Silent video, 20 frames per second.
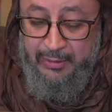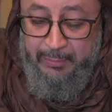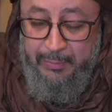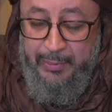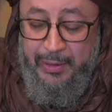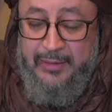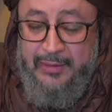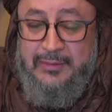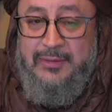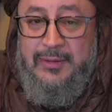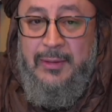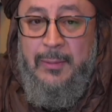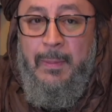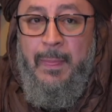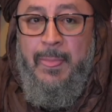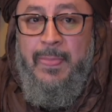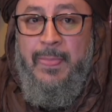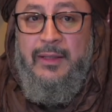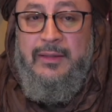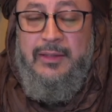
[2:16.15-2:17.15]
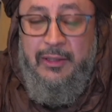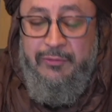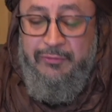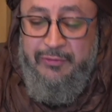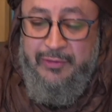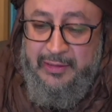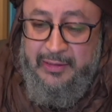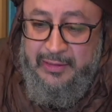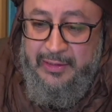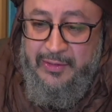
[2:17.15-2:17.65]
But
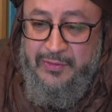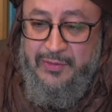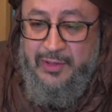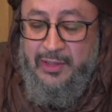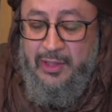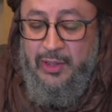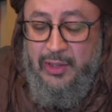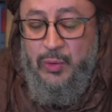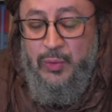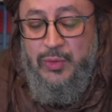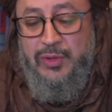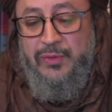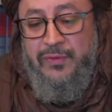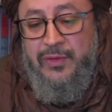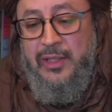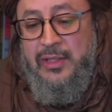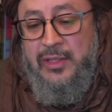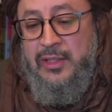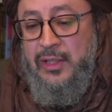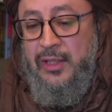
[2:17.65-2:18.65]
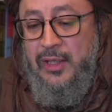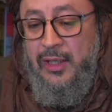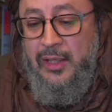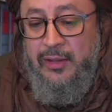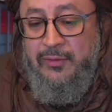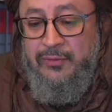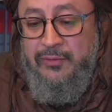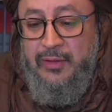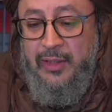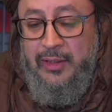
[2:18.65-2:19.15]
definitely there are loads of things in
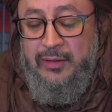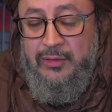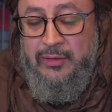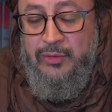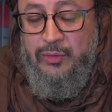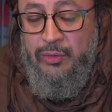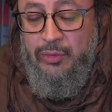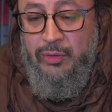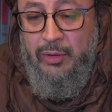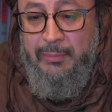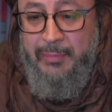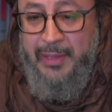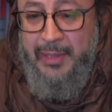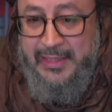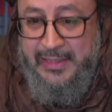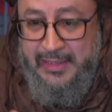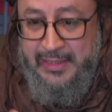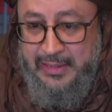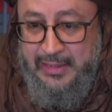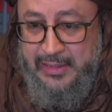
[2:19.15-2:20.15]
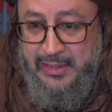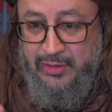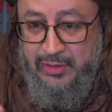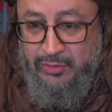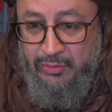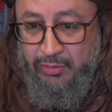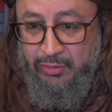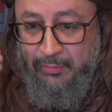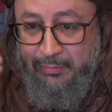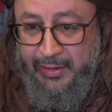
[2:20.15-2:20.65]
life that do not
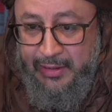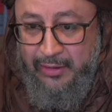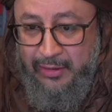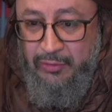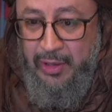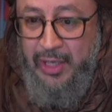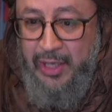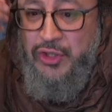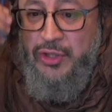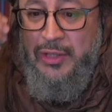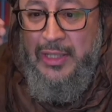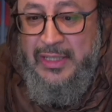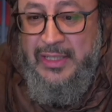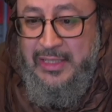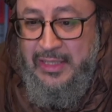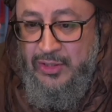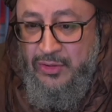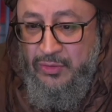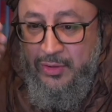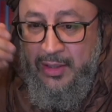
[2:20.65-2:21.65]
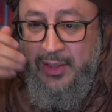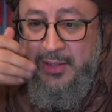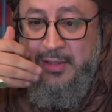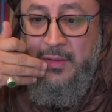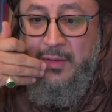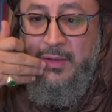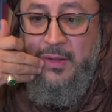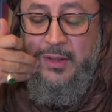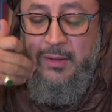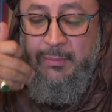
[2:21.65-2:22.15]
make rational sense to us,
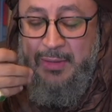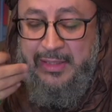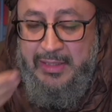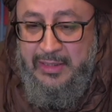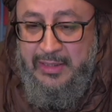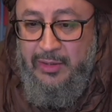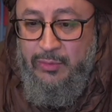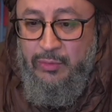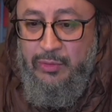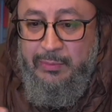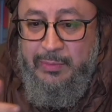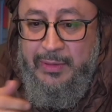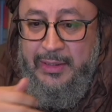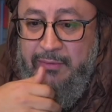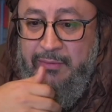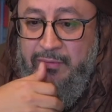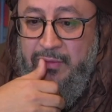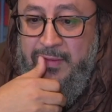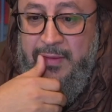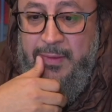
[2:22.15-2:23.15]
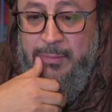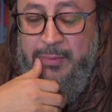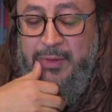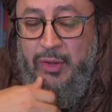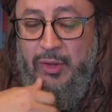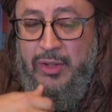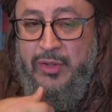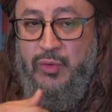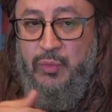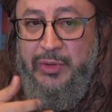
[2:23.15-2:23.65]
but still we believe in them
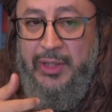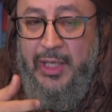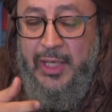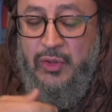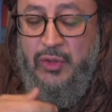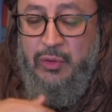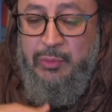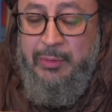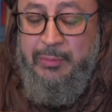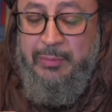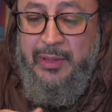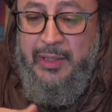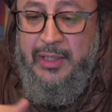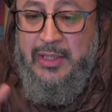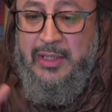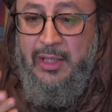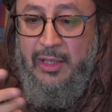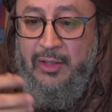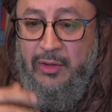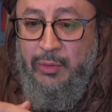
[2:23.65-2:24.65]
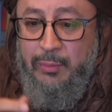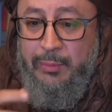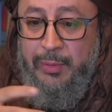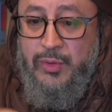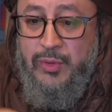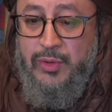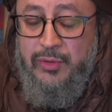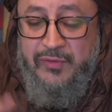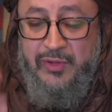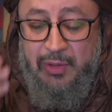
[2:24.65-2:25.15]
because we as human beings are
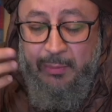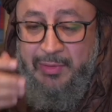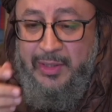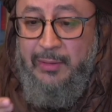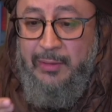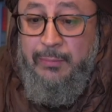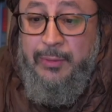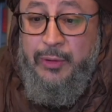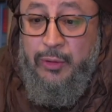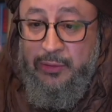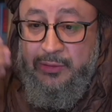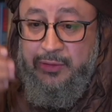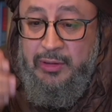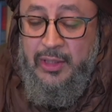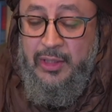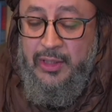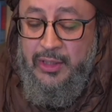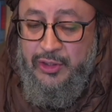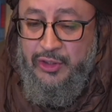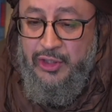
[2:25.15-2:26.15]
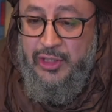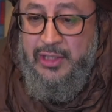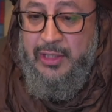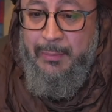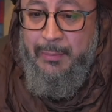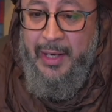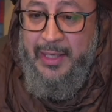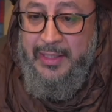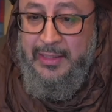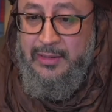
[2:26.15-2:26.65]
composed of something beyond just the
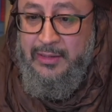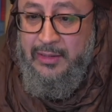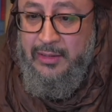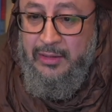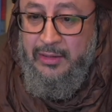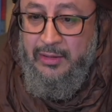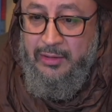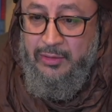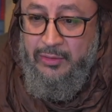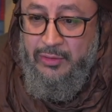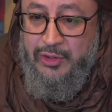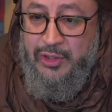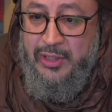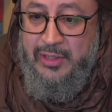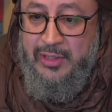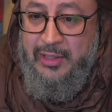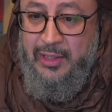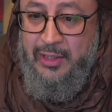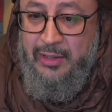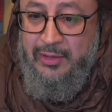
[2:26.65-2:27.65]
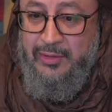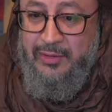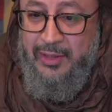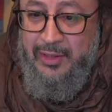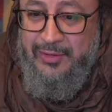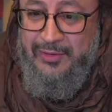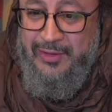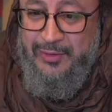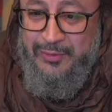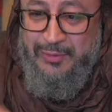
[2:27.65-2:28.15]
mind. Not just
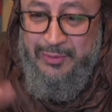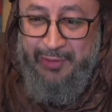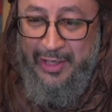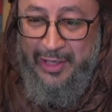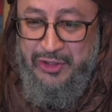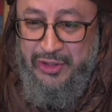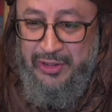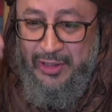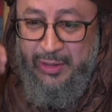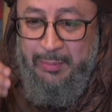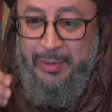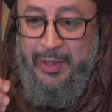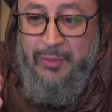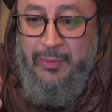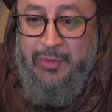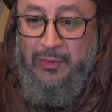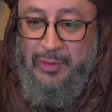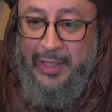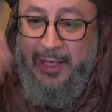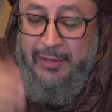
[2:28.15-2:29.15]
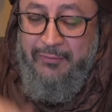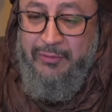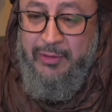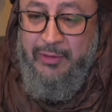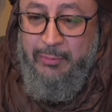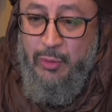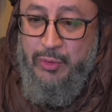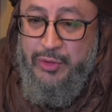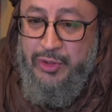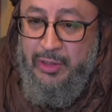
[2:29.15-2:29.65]
the rational power. We have
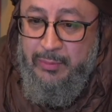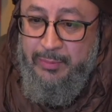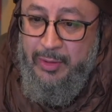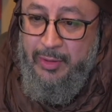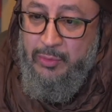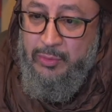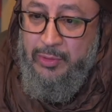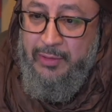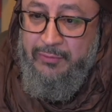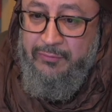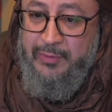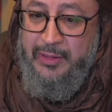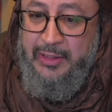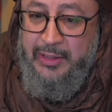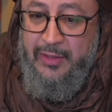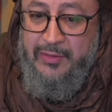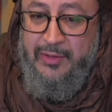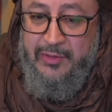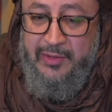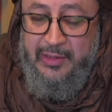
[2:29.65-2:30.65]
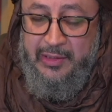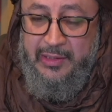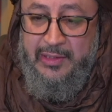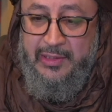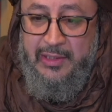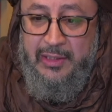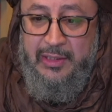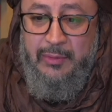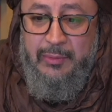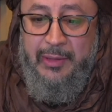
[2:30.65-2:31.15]
emotional power. We have many other
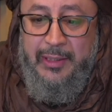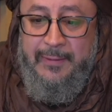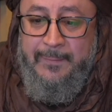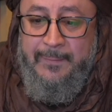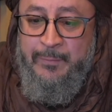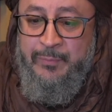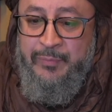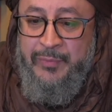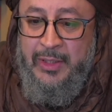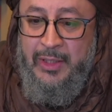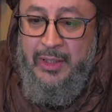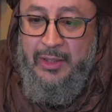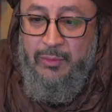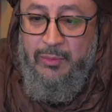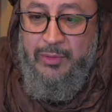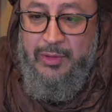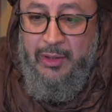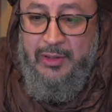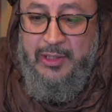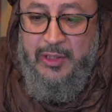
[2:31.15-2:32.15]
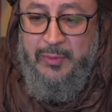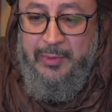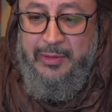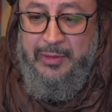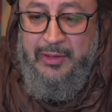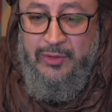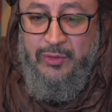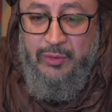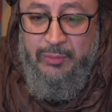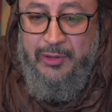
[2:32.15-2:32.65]
things. Anyway, without
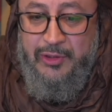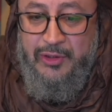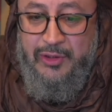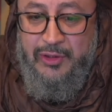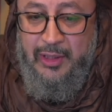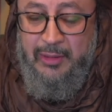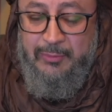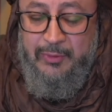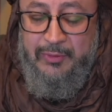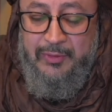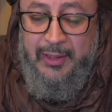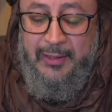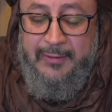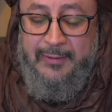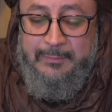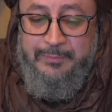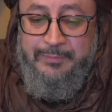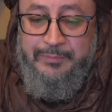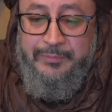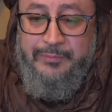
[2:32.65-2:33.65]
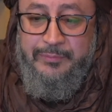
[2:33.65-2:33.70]
spending too much time on that.